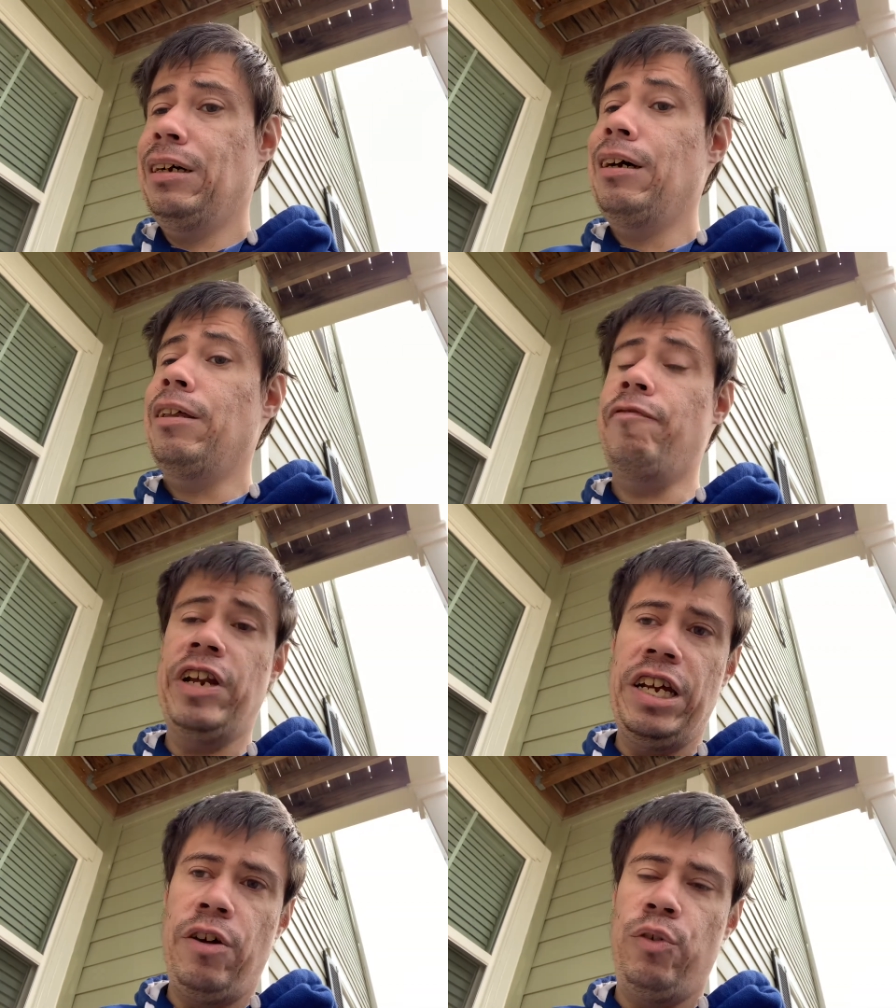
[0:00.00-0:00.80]
the
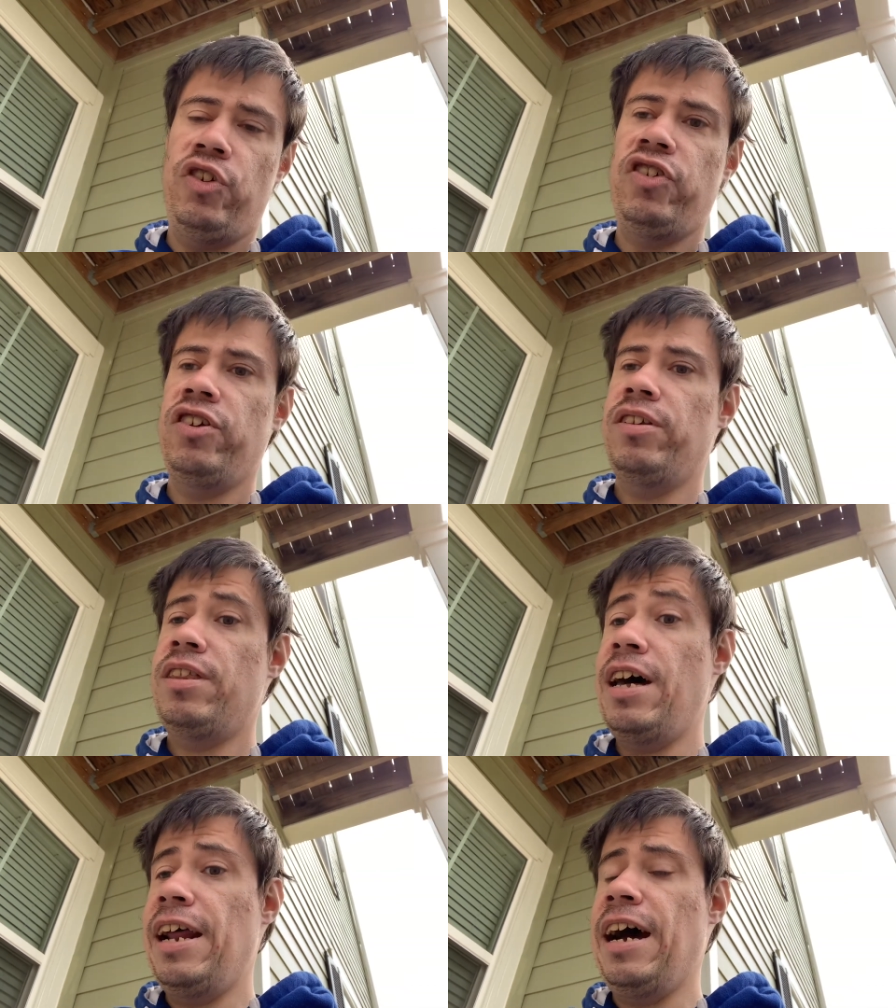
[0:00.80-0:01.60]
videos
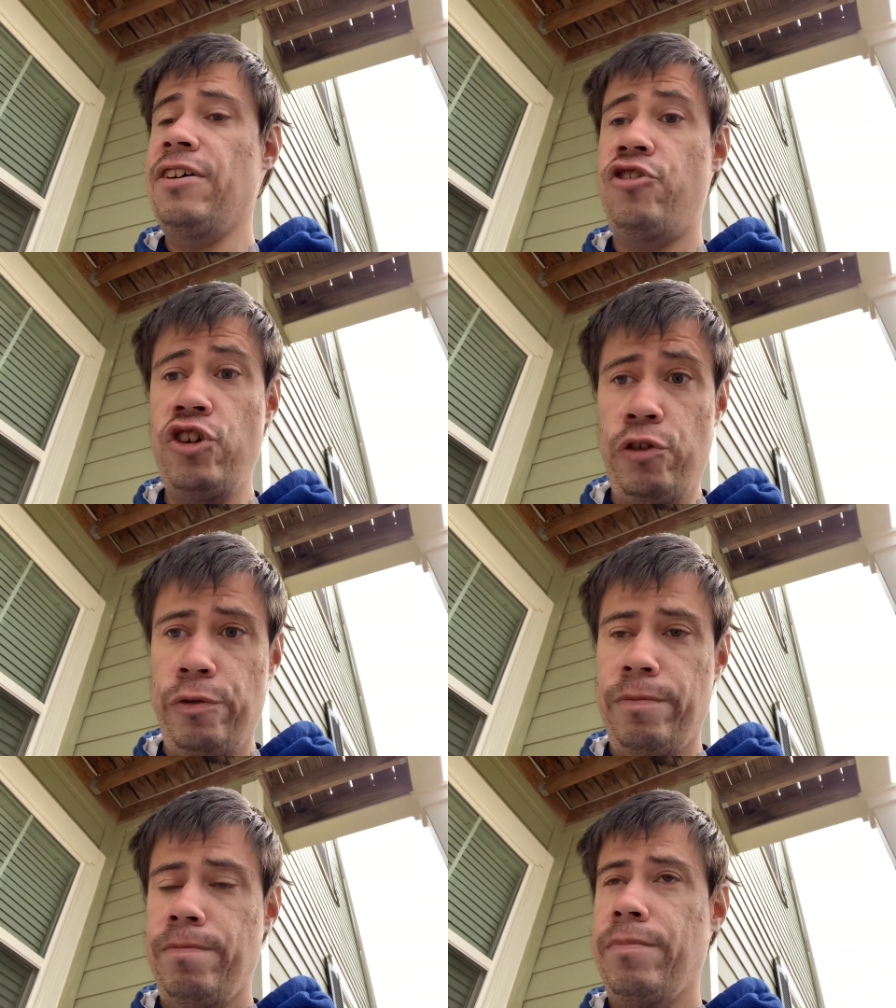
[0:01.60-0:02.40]
that I shoot
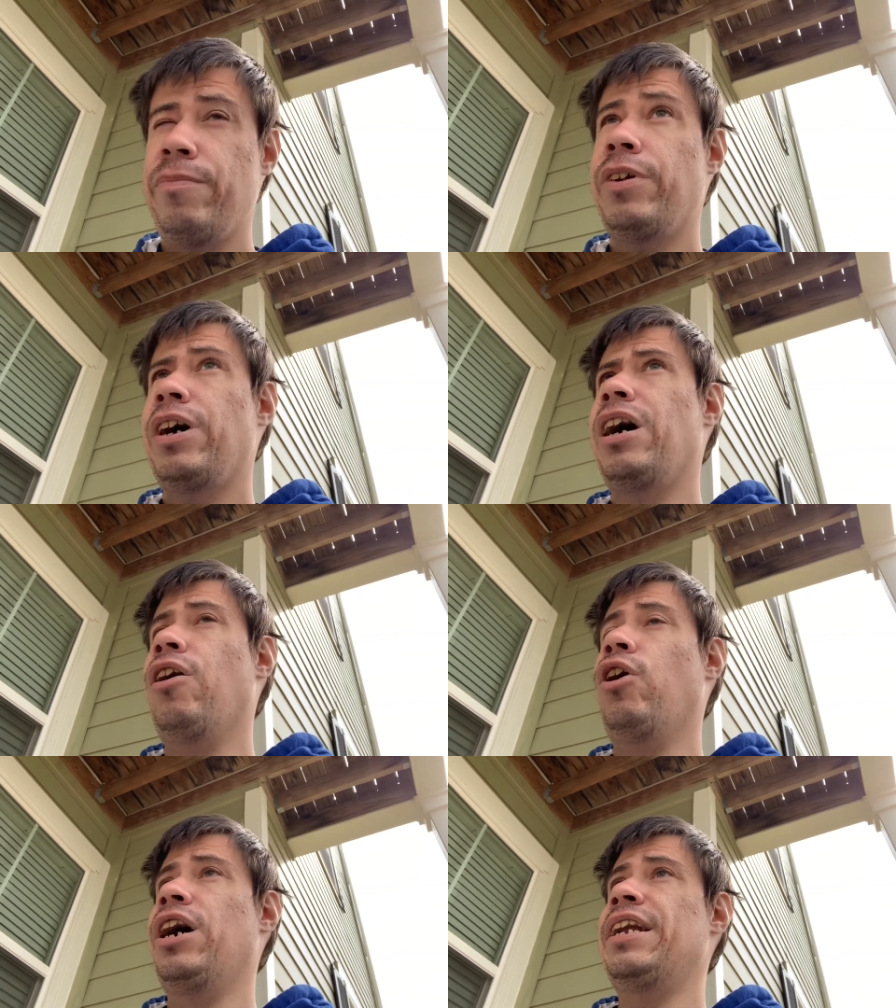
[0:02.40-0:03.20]

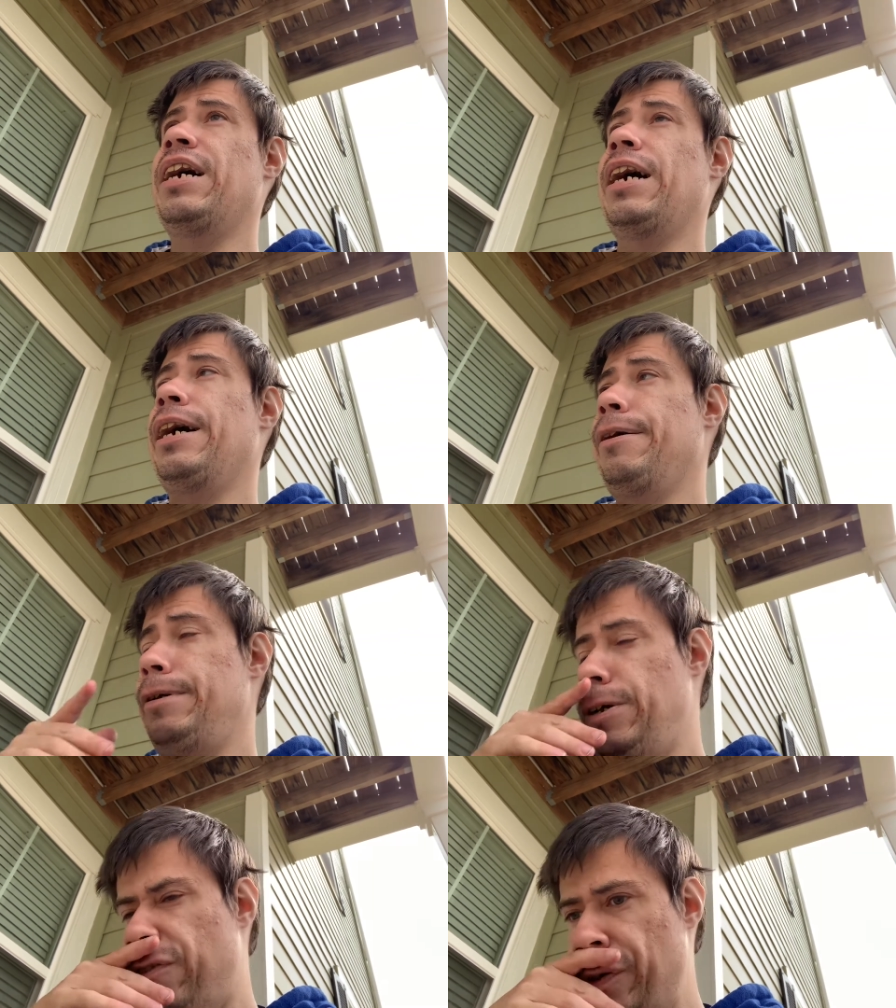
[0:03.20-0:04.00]
on uh,
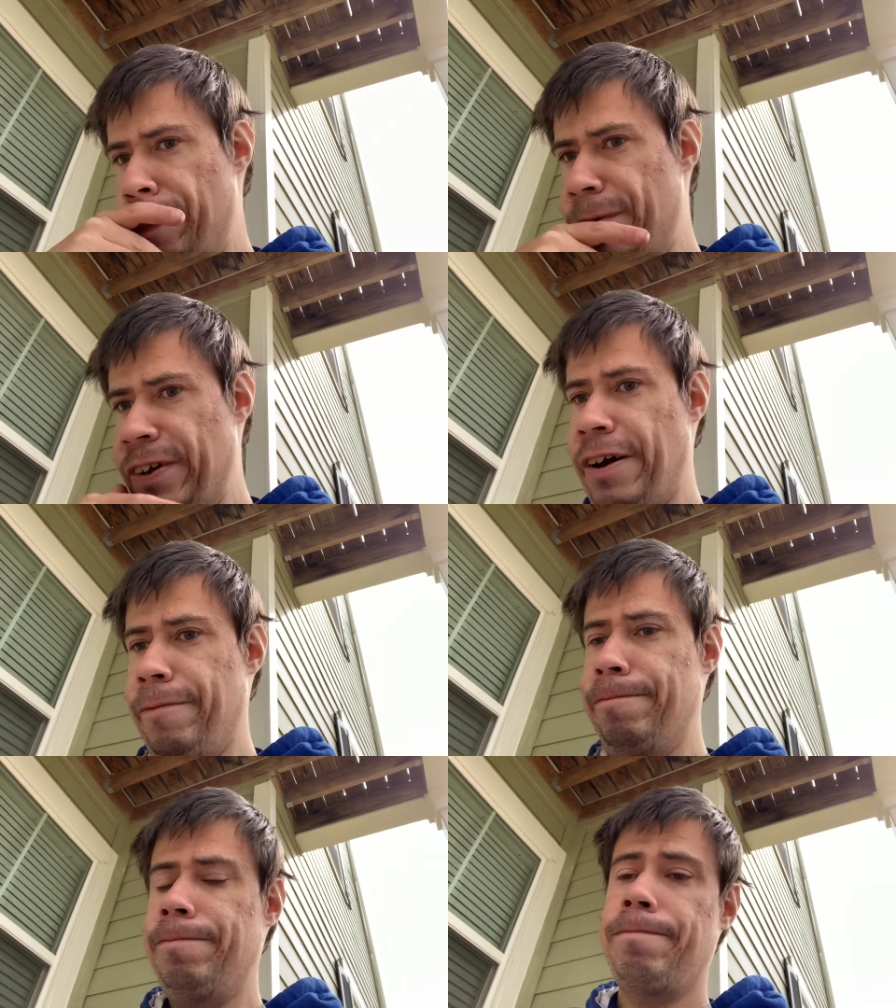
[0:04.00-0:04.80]
YouTube, so,
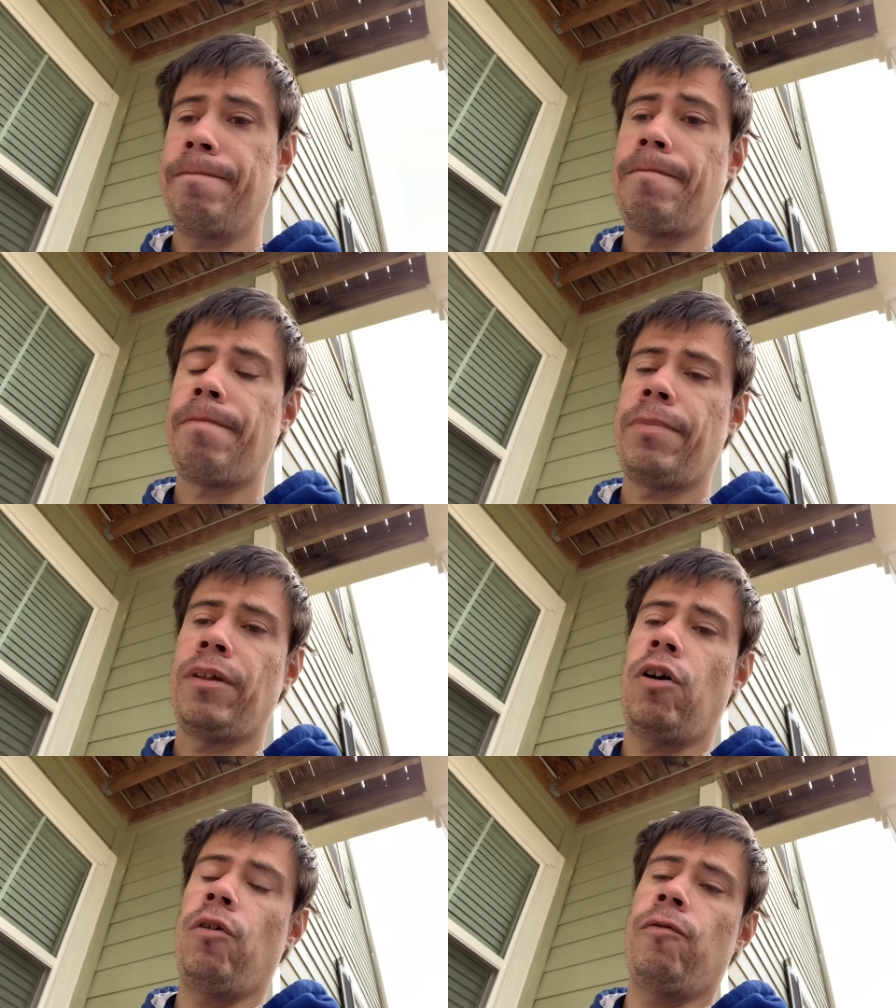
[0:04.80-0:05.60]

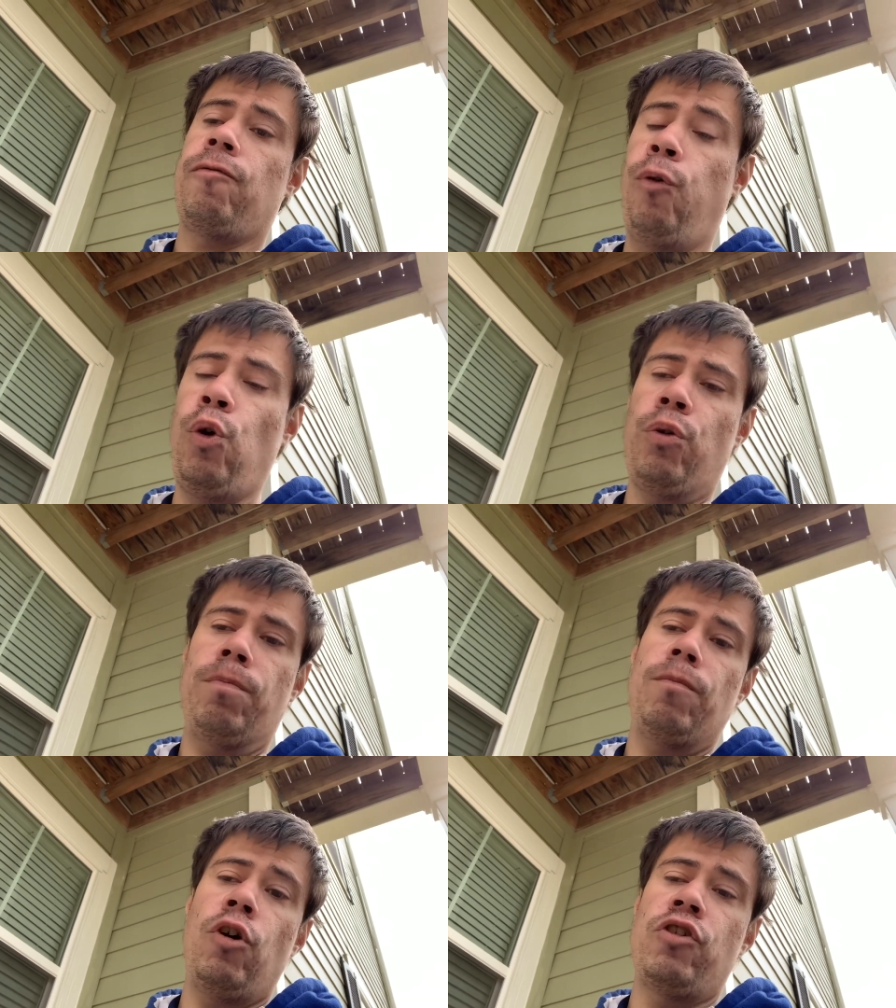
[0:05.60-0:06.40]
or for,
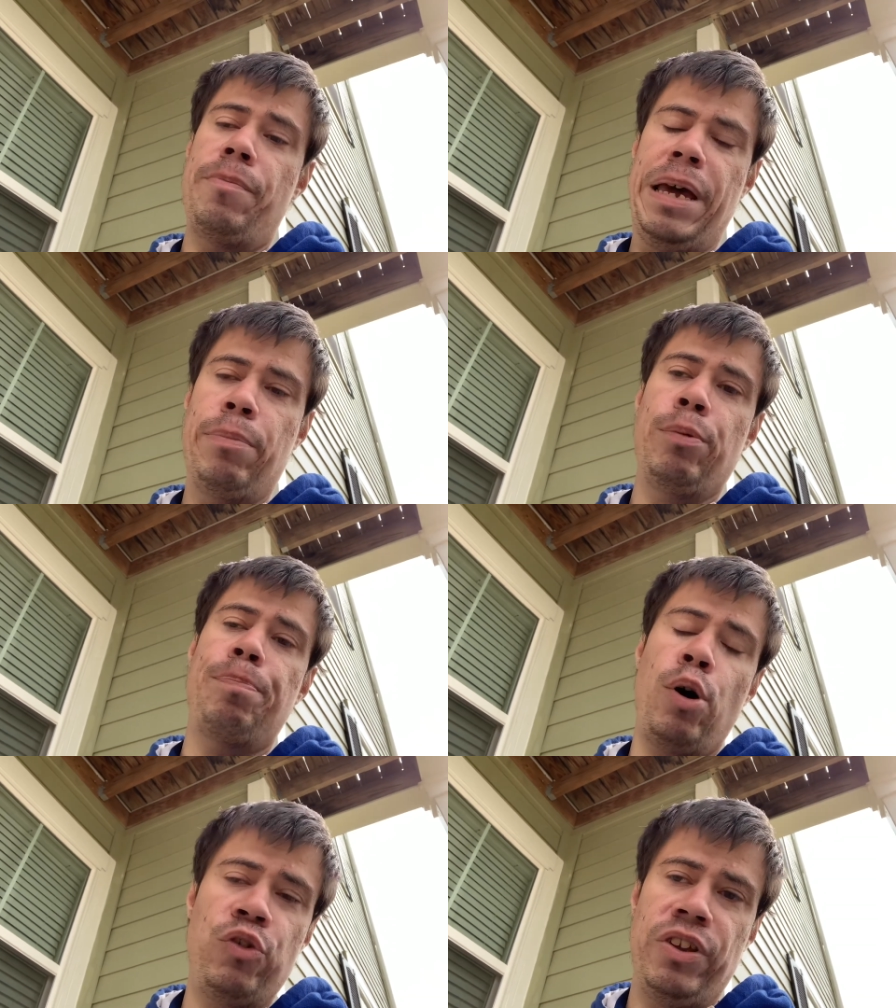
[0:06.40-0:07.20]
or to be able to
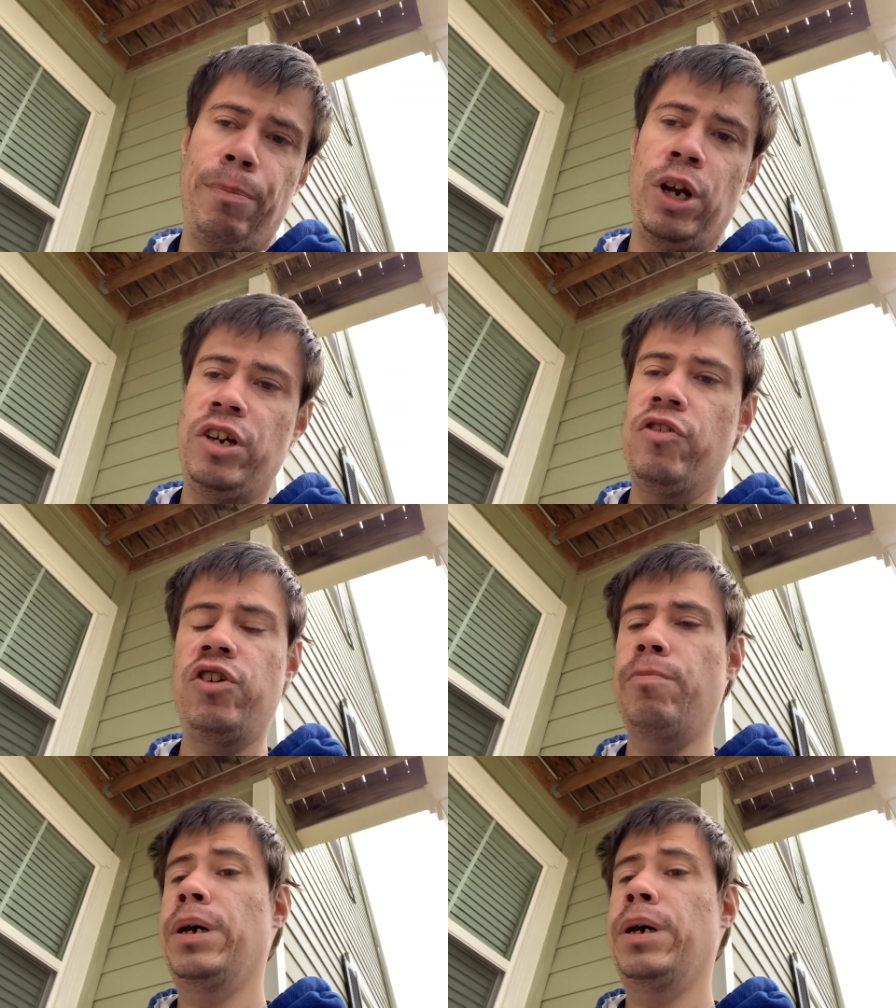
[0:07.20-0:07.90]
post them on YouTube.